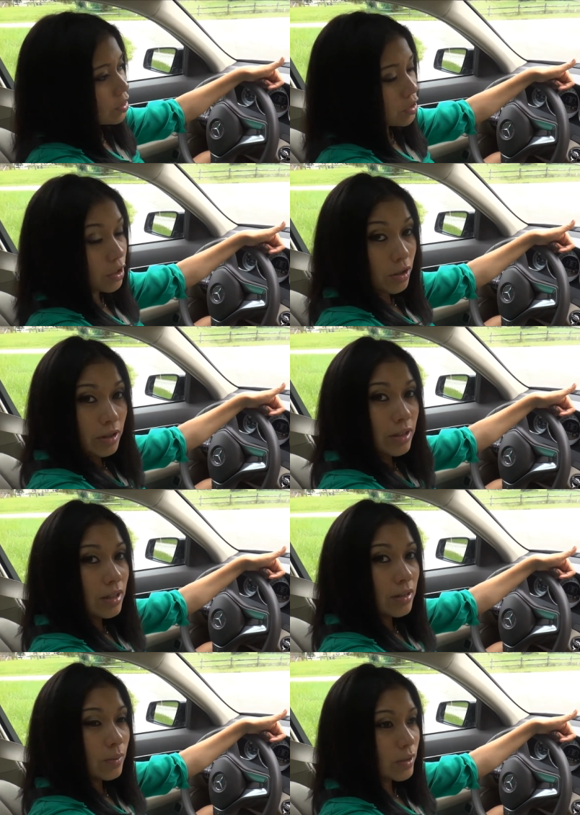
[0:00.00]

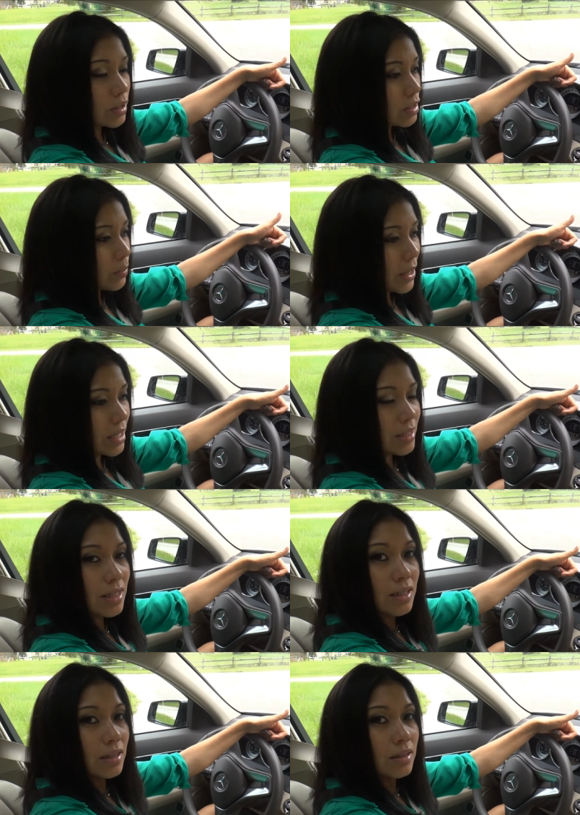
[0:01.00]
security, which is the
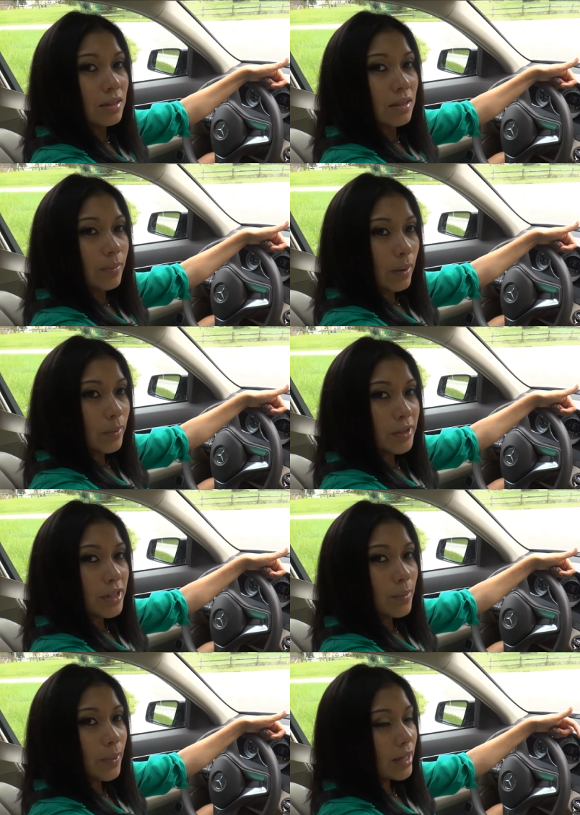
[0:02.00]
basic
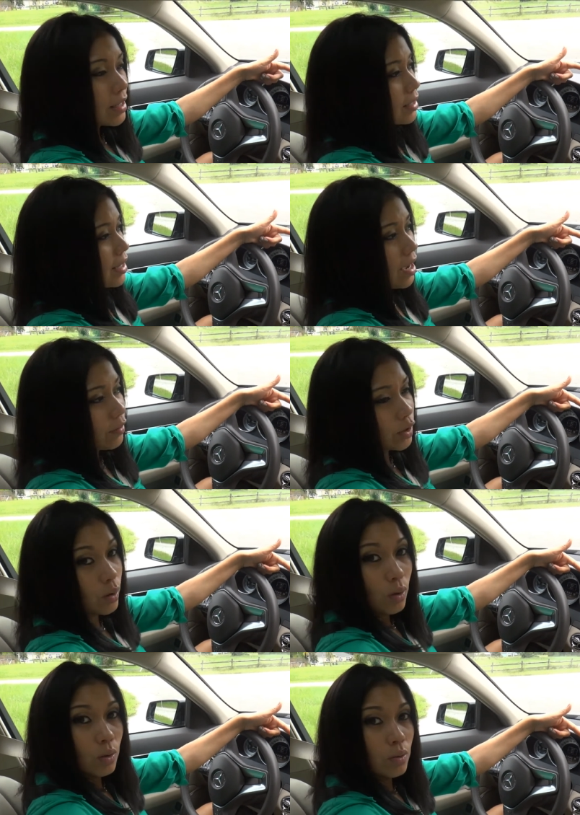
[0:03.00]
membership, and then they have the
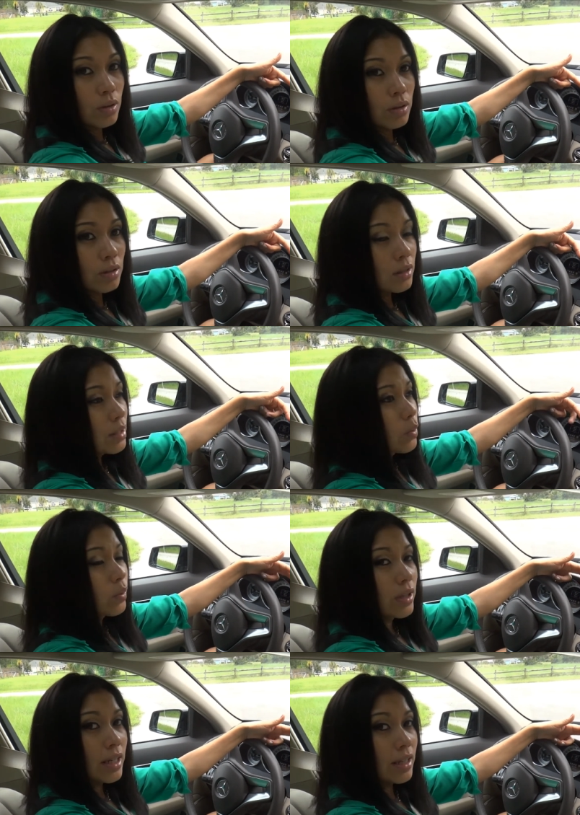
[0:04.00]
gold,
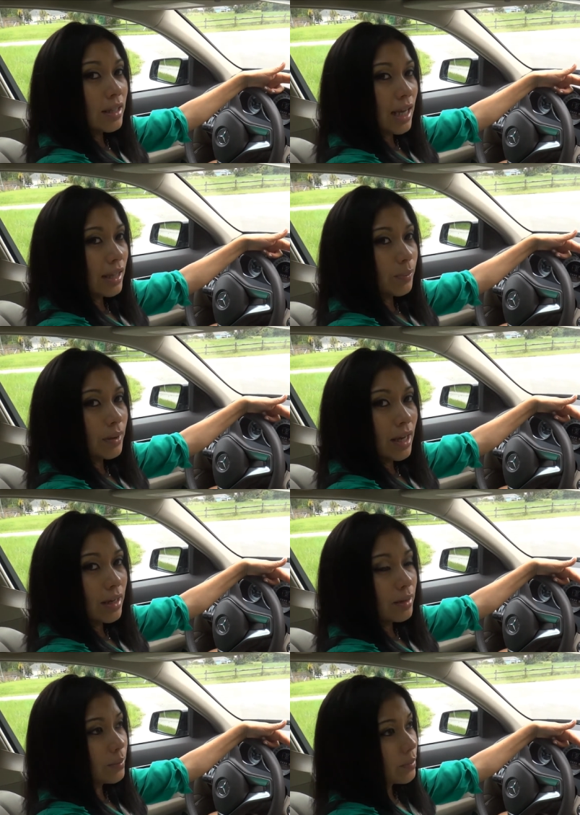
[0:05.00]
and then they have the
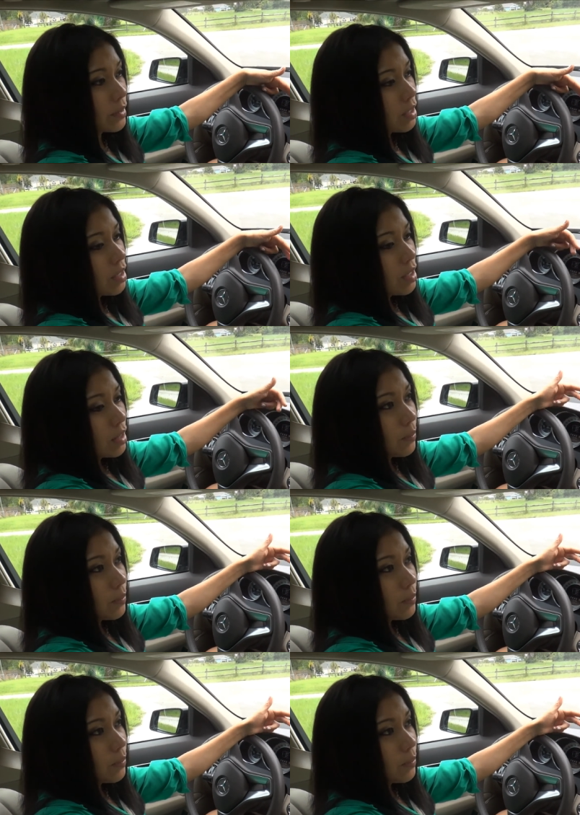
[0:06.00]
platinum. The